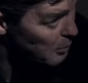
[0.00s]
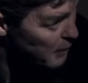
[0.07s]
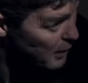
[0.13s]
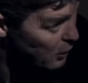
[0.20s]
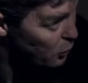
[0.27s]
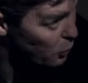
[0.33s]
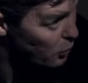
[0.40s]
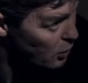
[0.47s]
and
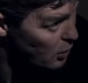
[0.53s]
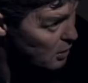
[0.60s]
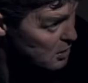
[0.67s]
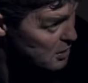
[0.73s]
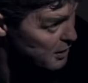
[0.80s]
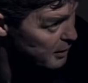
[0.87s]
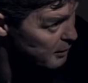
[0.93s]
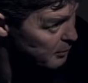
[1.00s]
be out of your
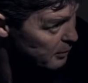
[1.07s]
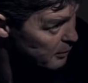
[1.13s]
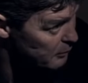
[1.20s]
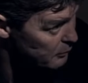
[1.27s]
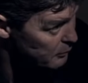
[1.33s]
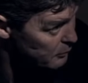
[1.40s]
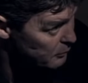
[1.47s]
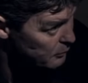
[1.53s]
lives. And I
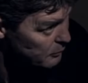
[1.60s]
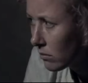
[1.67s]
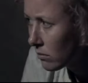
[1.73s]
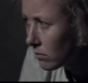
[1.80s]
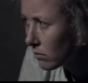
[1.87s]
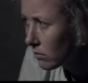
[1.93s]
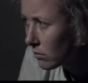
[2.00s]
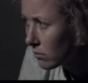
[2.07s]
says,
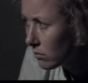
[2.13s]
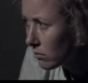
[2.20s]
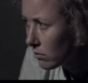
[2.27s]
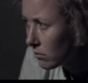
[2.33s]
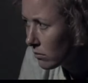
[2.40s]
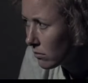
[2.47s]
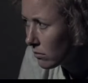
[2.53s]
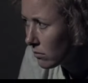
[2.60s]

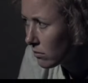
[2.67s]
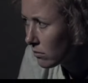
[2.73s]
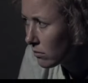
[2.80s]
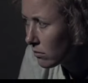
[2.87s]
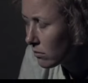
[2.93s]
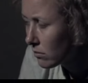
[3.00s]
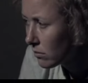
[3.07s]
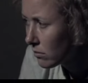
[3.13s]
and
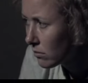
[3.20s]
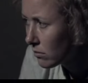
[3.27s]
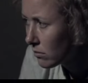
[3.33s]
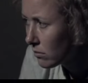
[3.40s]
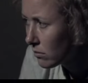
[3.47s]
the only way that